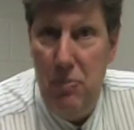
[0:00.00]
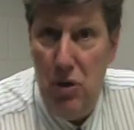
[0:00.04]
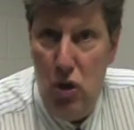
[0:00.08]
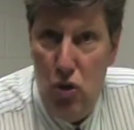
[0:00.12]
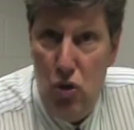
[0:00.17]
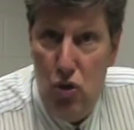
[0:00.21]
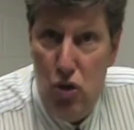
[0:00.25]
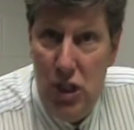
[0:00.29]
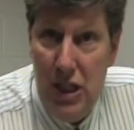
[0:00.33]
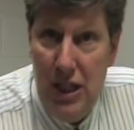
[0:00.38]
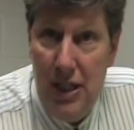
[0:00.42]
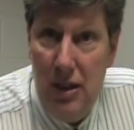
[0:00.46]

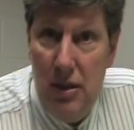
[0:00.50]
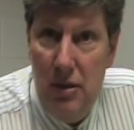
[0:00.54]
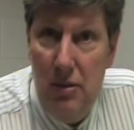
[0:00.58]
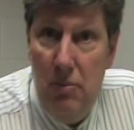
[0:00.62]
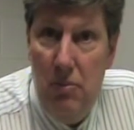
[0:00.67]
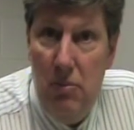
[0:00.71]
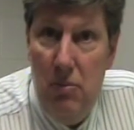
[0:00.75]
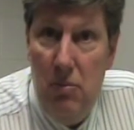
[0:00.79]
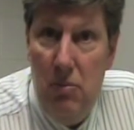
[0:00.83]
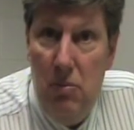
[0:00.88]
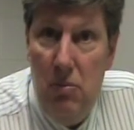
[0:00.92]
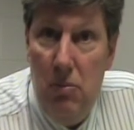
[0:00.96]
music,
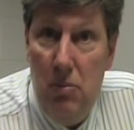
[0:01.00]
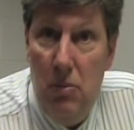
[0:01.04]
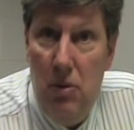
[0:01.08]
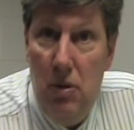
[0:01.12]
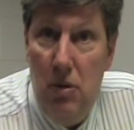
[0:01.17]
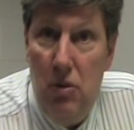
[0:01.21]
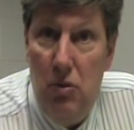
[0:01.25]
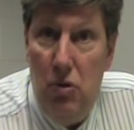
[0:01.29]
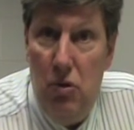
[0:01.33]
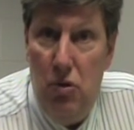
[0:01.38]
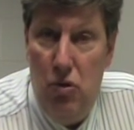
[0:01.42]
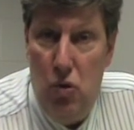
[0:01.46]

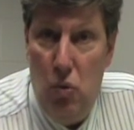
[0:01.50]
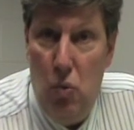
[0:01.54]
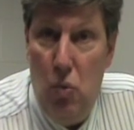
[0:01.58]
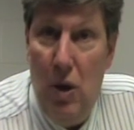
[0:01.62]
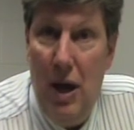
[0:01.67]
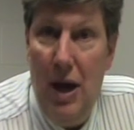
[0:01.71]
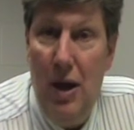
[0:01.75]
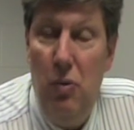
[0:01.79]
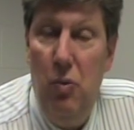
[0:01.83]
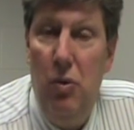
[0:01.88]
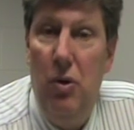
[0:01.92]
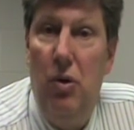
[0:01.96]
there's a
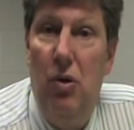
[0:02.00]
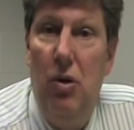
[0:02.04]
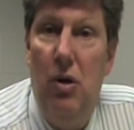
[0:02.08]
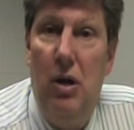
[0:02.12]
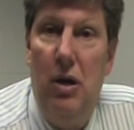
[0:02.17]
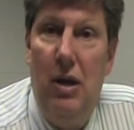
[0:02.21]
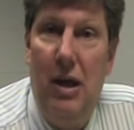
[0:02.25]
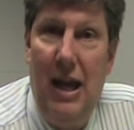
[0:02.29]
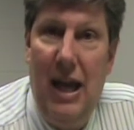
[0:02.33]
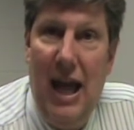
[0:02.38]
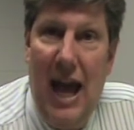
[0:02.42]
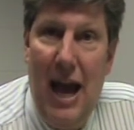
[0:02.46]
way we're going
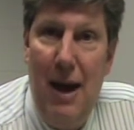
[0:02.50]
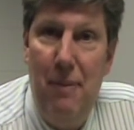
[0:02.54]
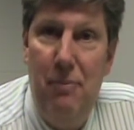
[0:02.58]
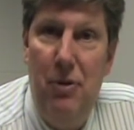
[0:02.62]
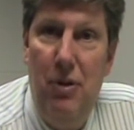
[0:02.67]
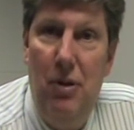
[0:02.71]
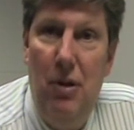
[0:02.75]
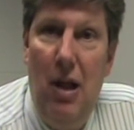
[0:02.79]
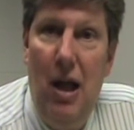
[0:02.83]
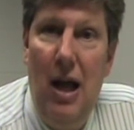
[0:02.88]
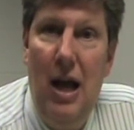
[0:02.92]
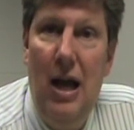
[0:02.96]
to
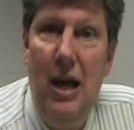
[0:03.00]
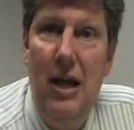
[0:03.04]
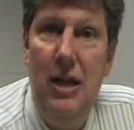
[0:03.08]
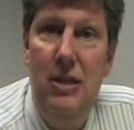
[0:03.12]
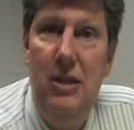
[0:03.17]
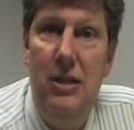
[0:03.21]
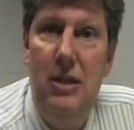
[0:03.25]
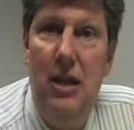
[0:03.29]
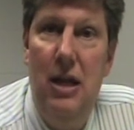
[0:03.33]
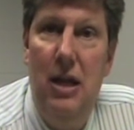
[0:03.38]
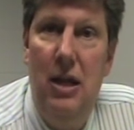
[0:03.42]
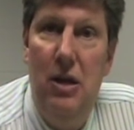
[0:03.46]

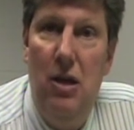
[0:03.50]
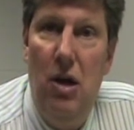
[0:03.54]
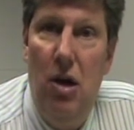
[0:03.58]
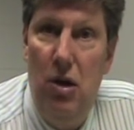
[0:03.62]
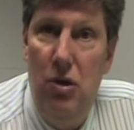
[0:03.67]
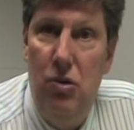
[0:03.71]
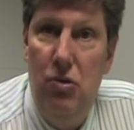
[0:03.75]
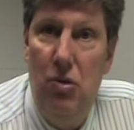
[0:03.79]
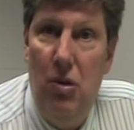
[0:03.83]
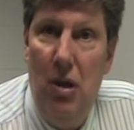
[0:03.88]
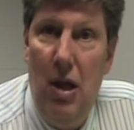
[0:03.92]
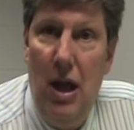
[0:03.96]
capitalize and
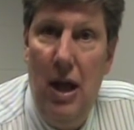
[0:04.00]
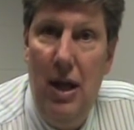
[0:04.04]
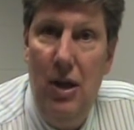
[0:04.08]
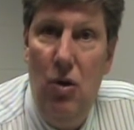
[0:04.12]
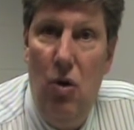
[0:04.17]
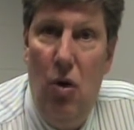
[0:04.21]
underline